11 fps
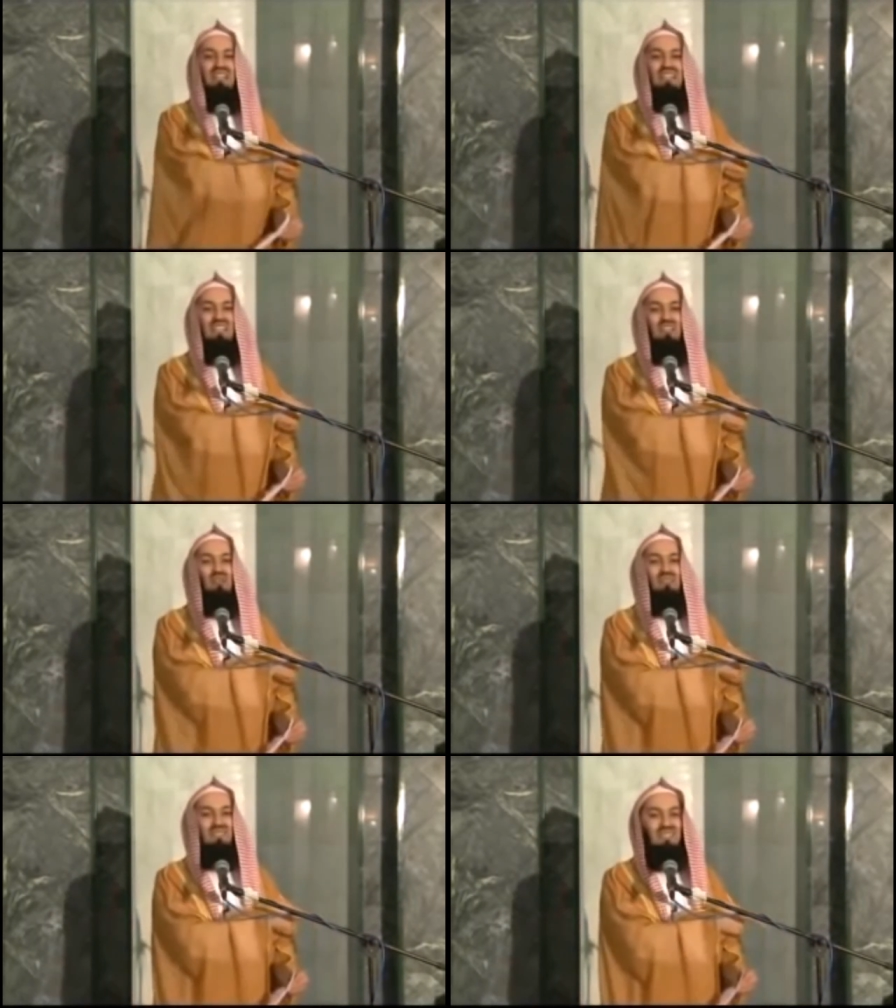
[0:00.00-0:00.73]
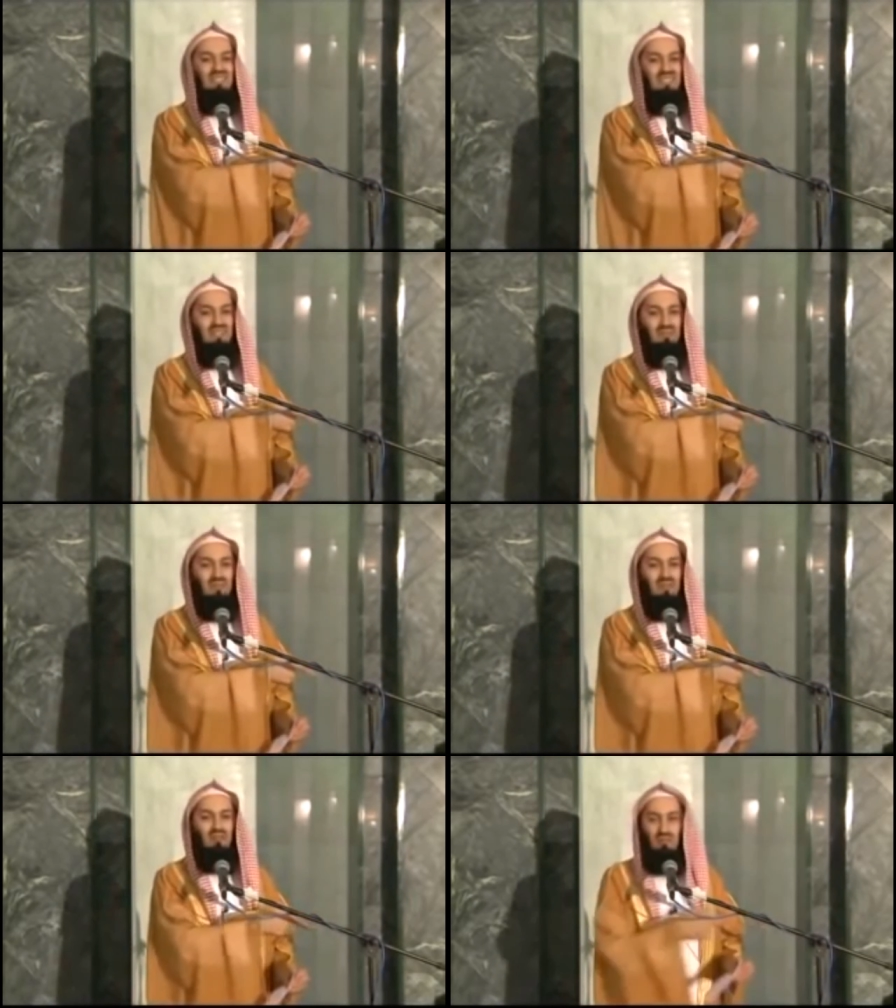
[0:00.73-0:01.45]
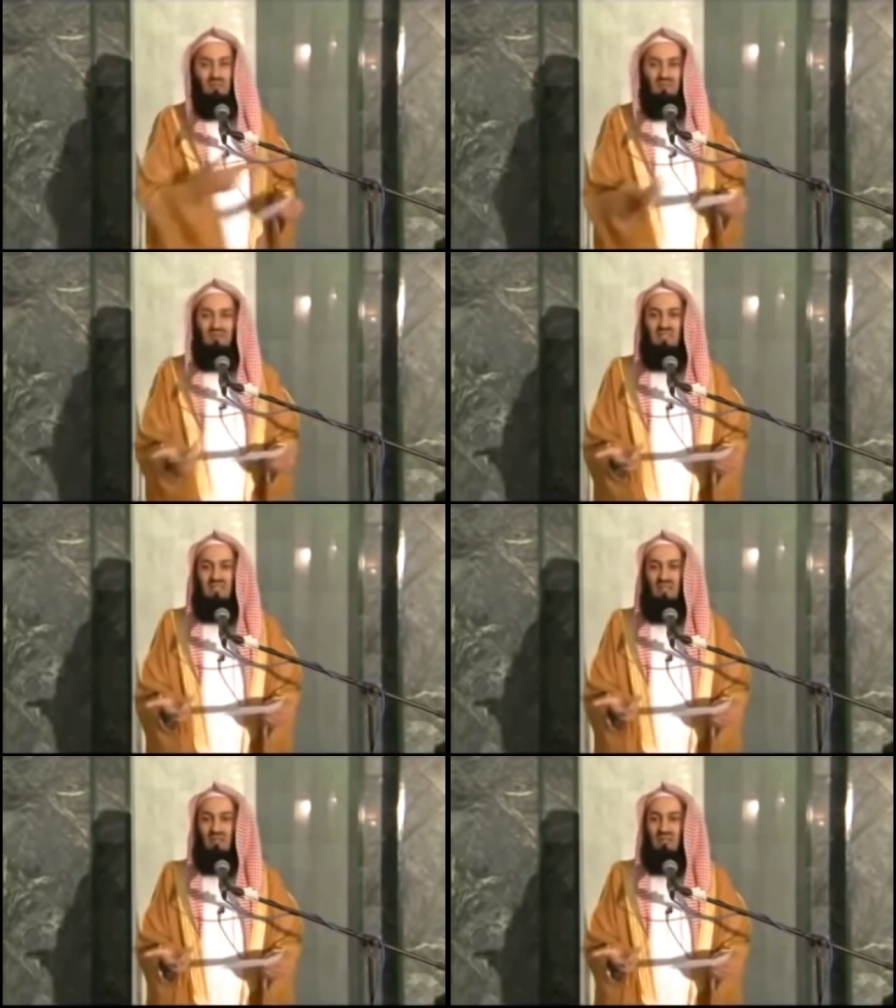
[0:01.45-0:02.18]
as his own sister from the
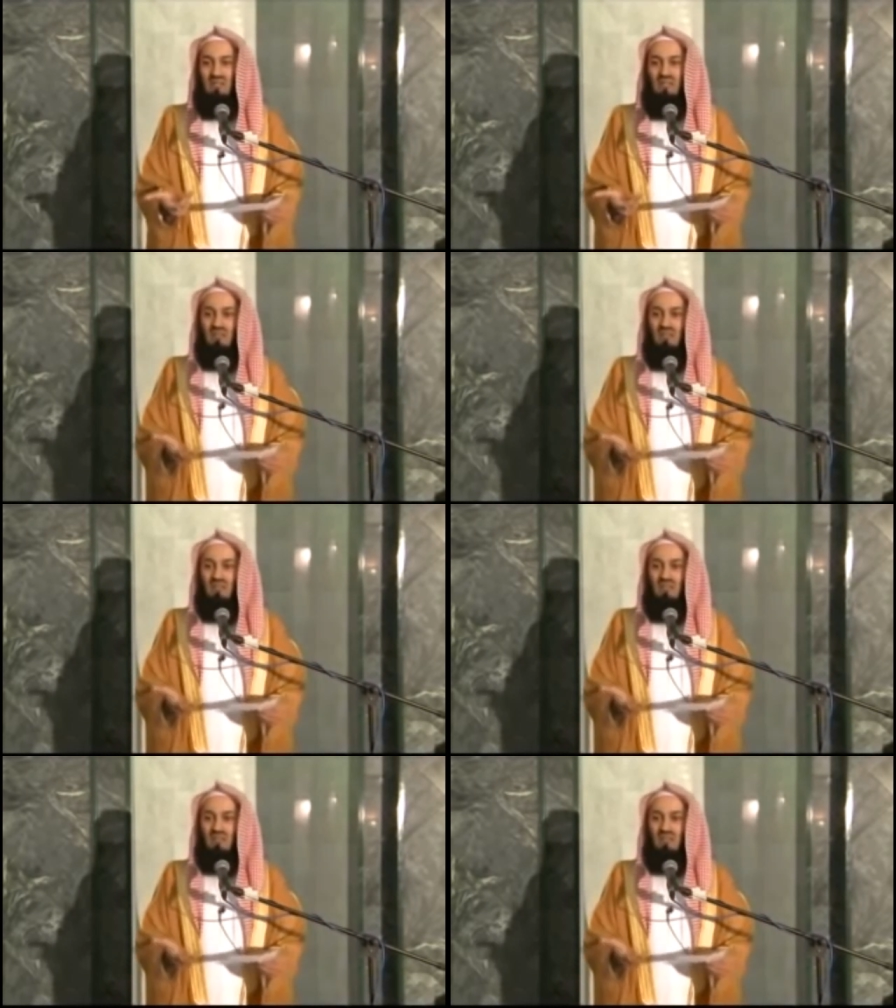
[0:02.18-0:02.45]
50,000.